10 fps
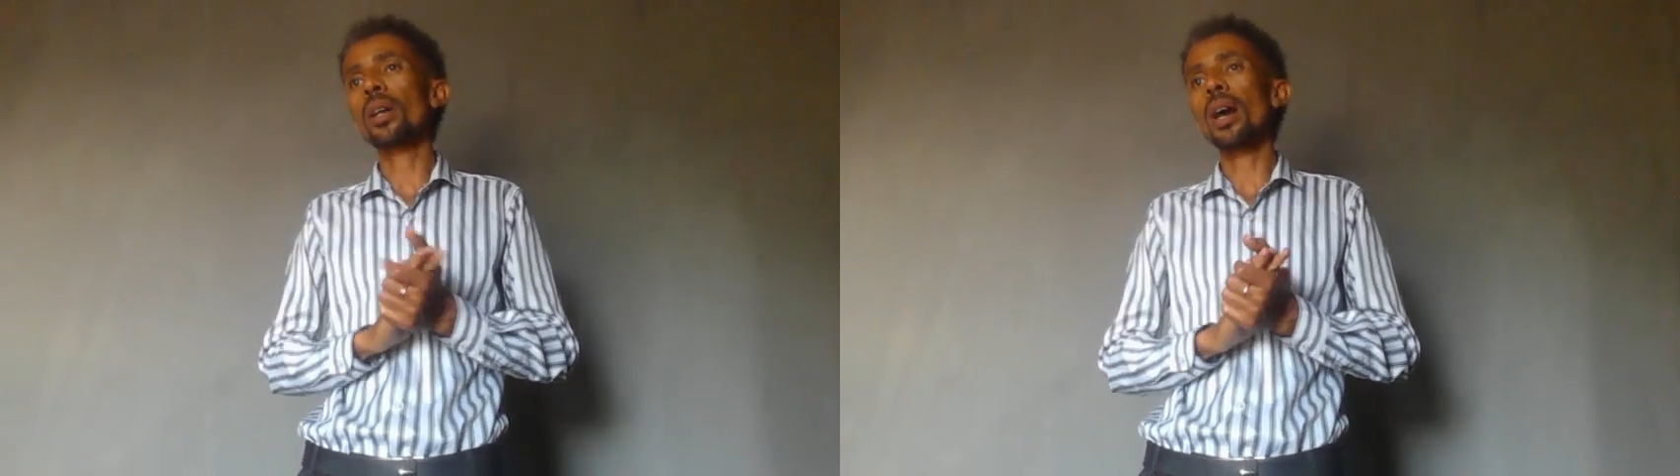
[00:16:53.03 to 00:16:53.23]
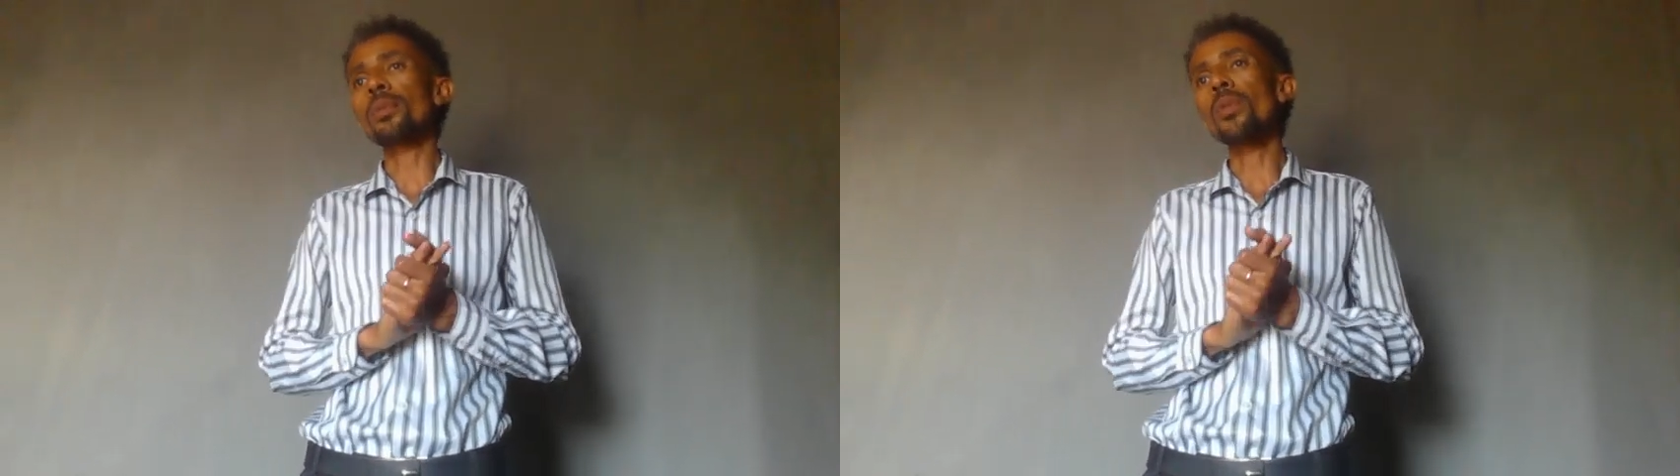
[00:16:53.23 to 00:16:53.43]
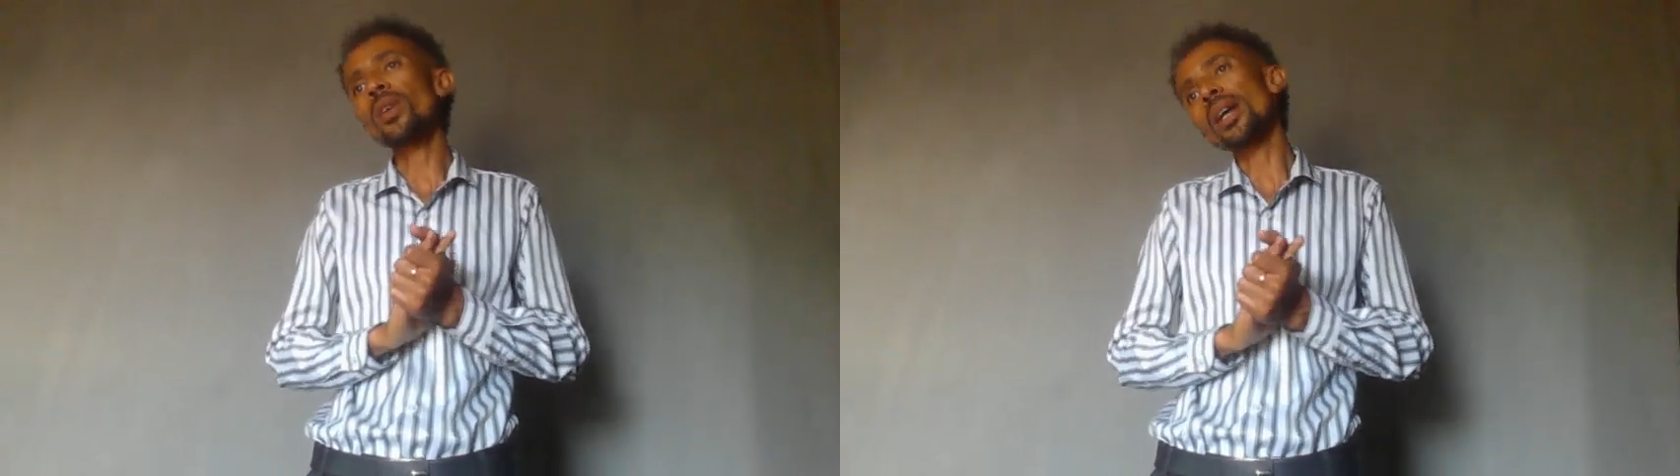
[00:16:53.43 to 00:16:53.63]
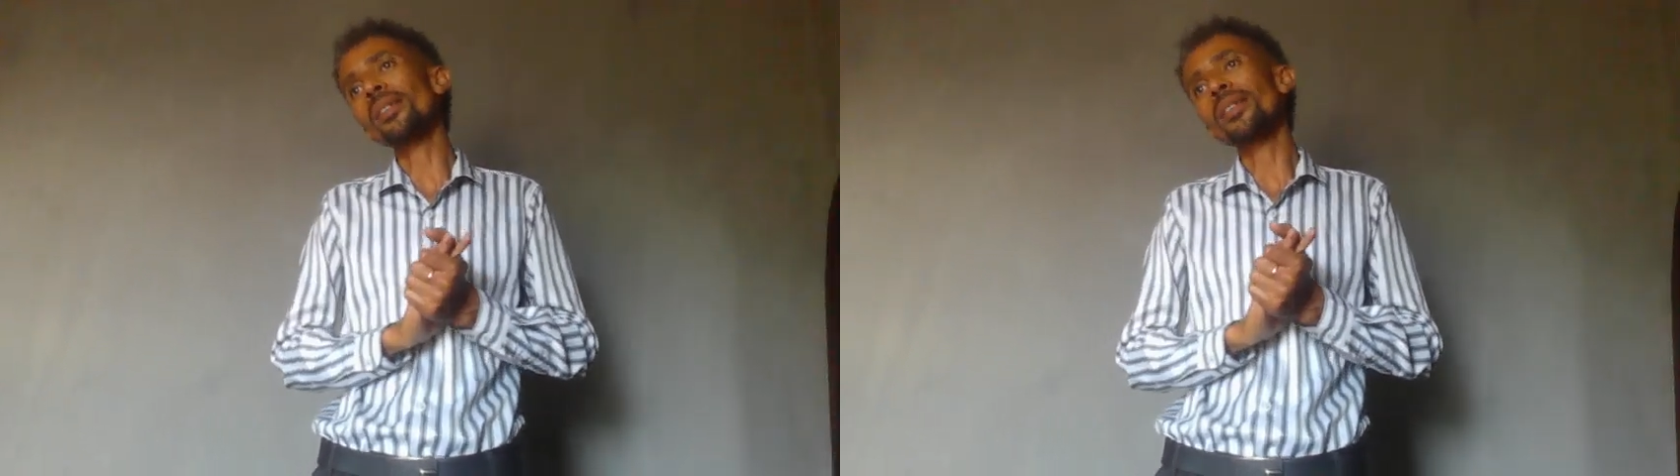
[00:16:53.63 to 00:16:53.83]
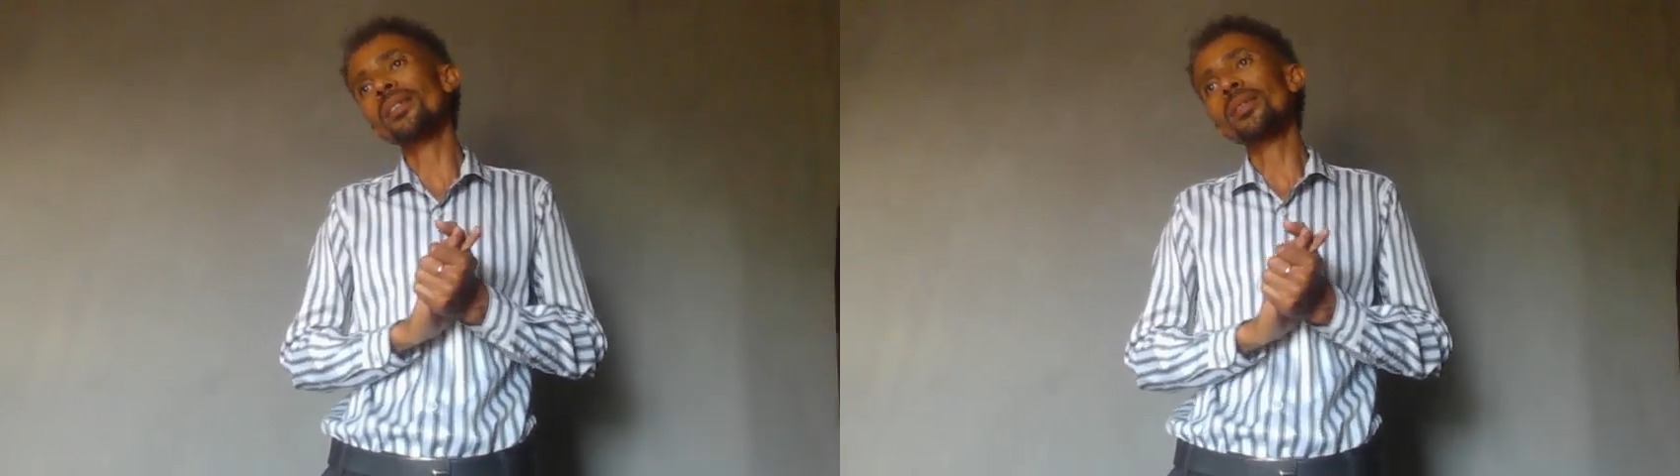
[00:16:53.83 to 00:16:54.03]
among
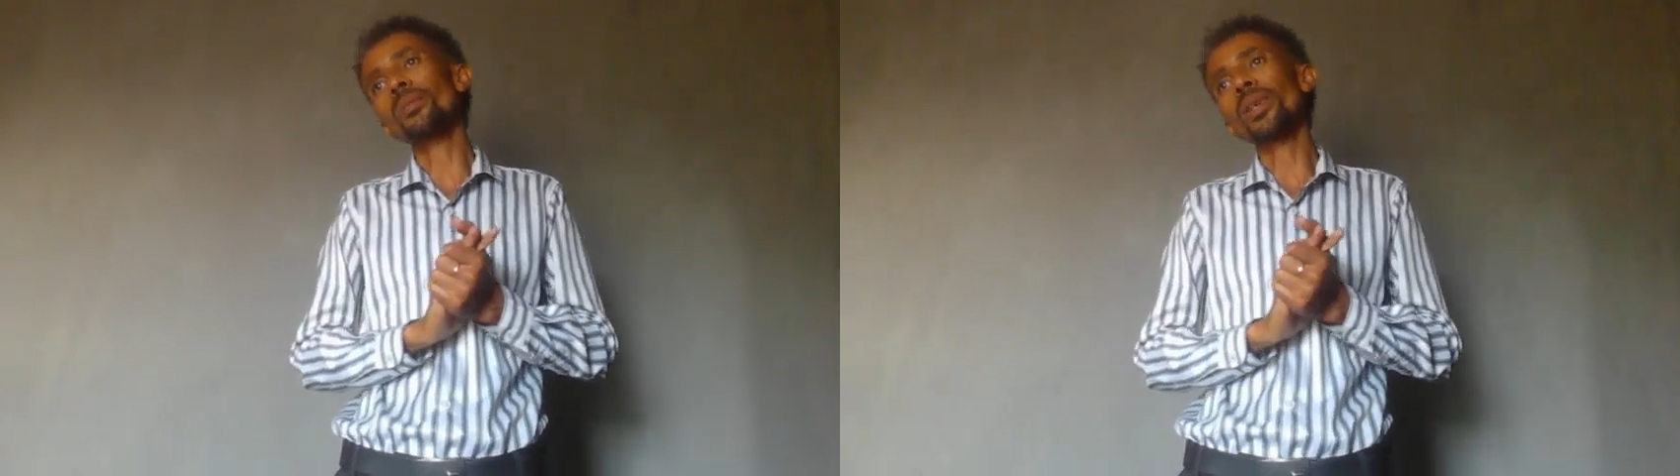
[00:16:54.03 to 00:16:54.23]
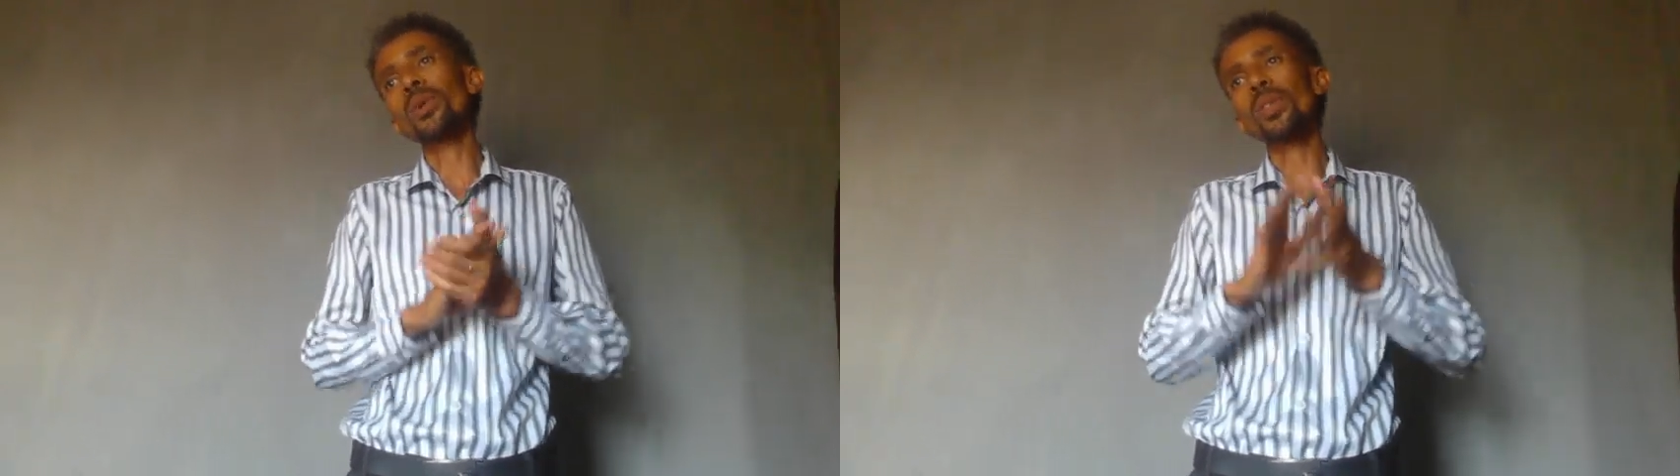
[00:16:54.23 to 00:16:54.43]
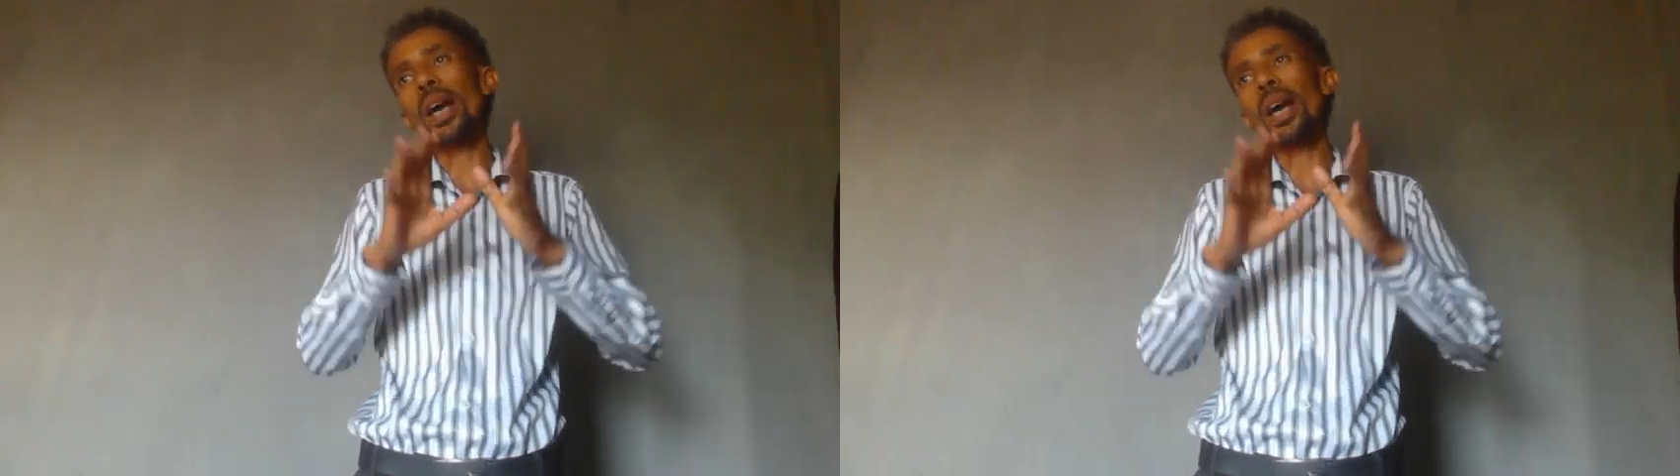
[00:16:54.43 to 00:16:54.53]
others, because